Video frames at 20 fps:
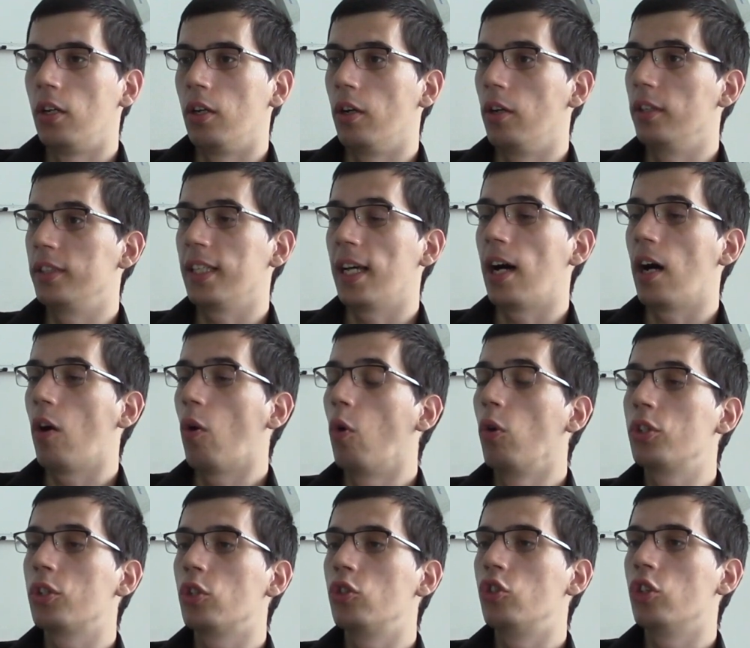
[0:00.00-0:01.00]
Uh, there are
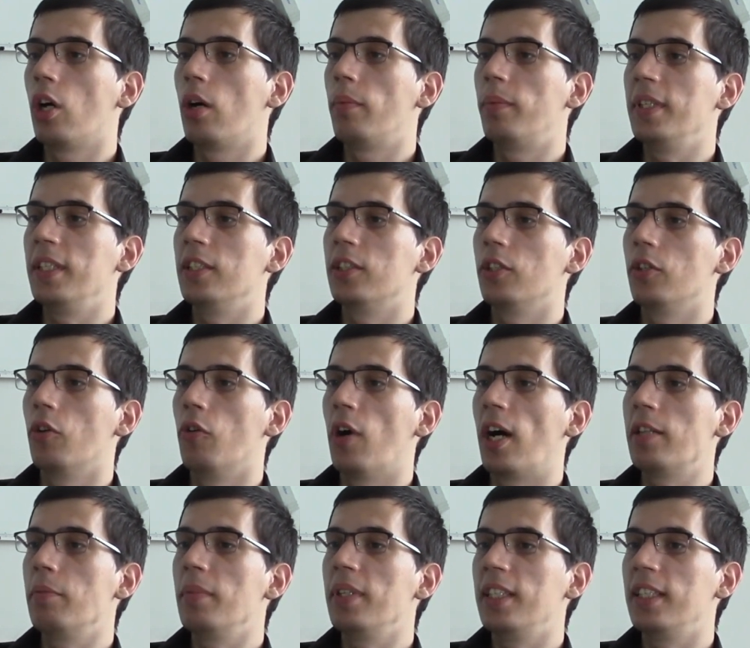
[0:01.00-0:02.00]
also jobs in the
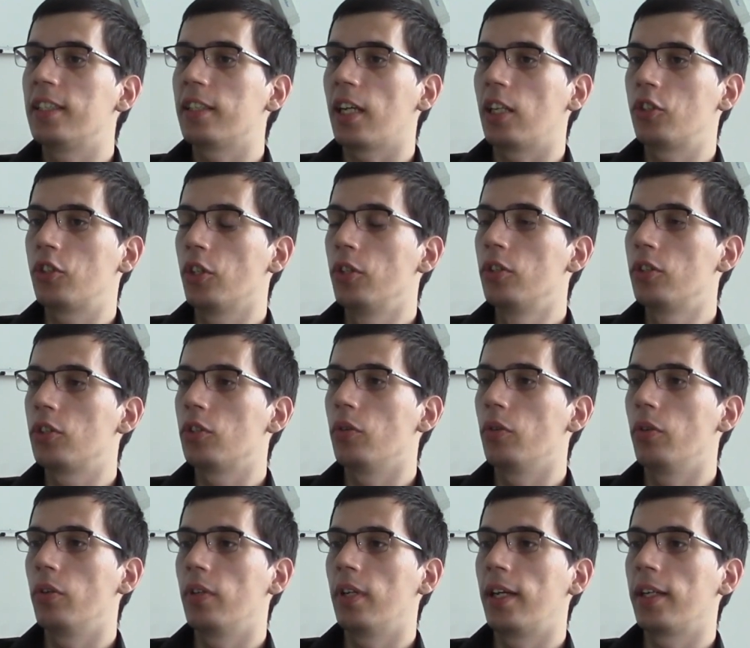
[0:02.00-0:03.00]
administration,
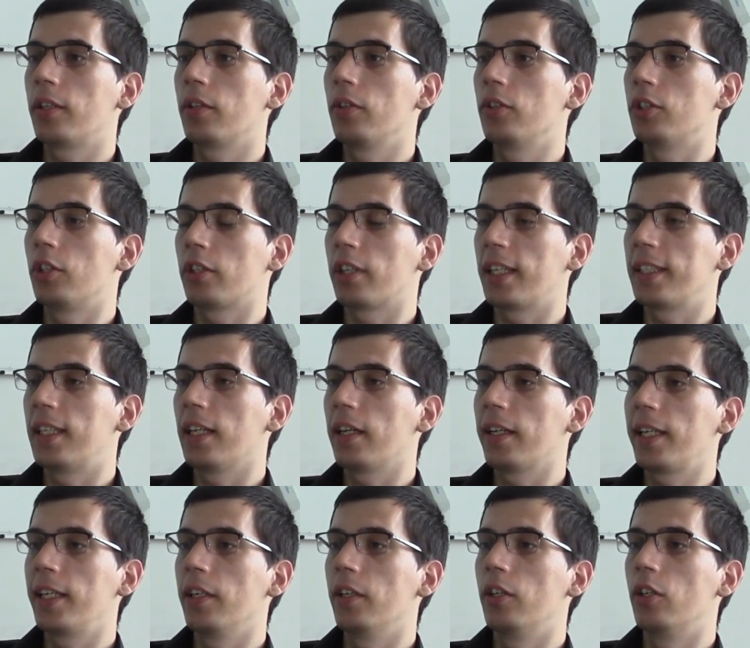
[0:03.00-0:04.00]
so like uh,
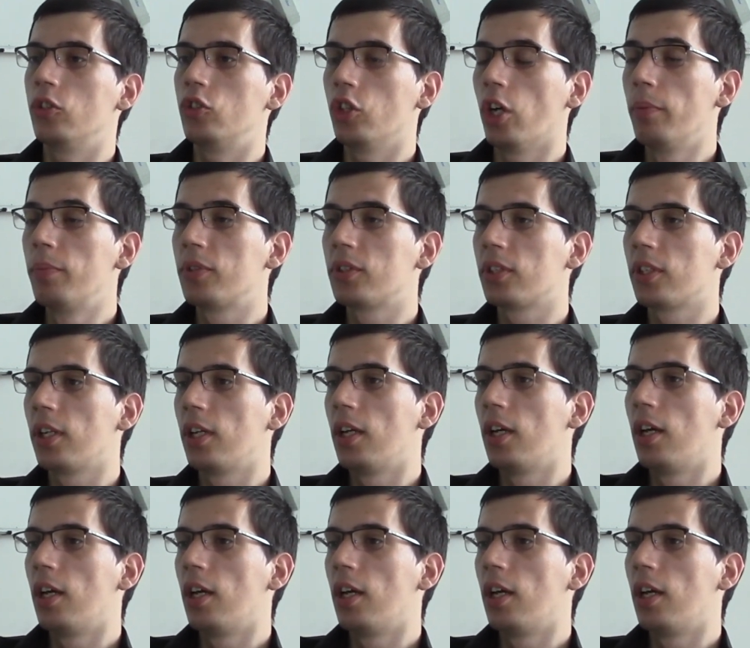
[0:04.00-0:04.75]
secretary uh, jobs.